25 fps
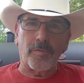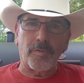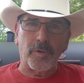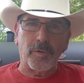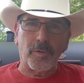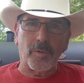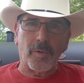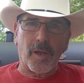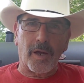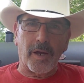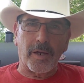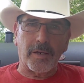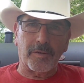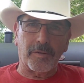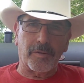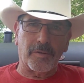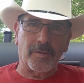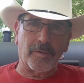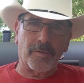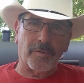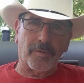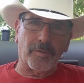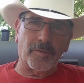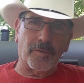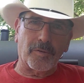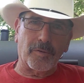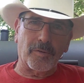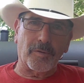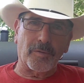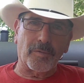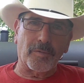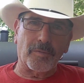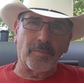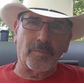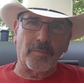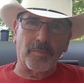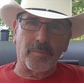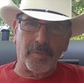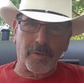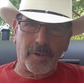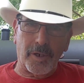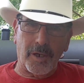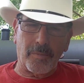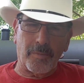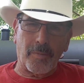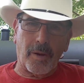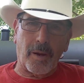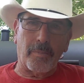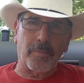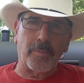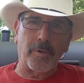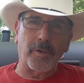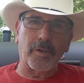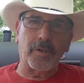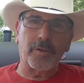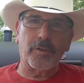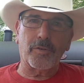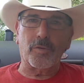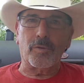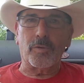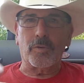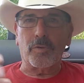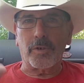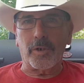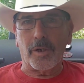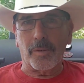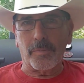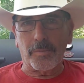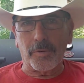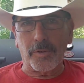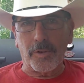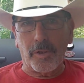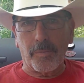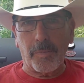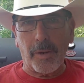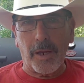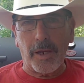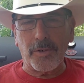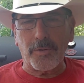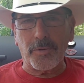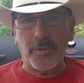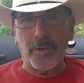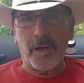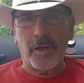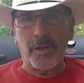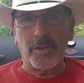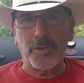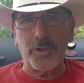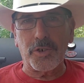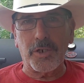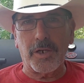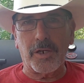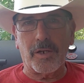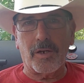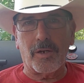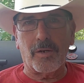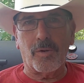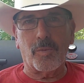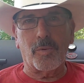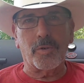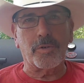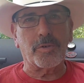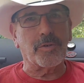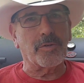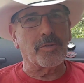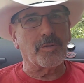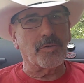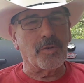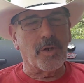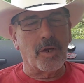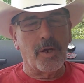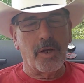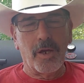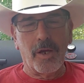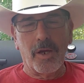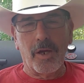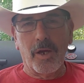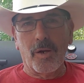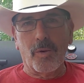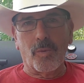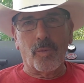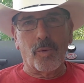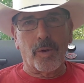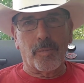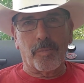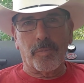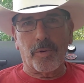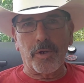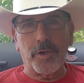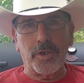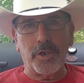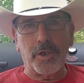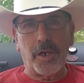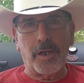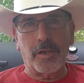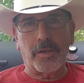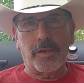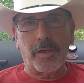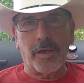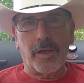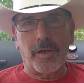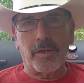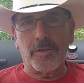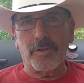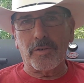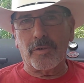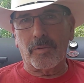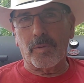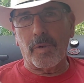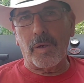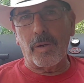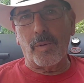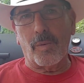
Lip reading: you'd like to get my books or come to the Patreon channel, we appreciate that. It's a great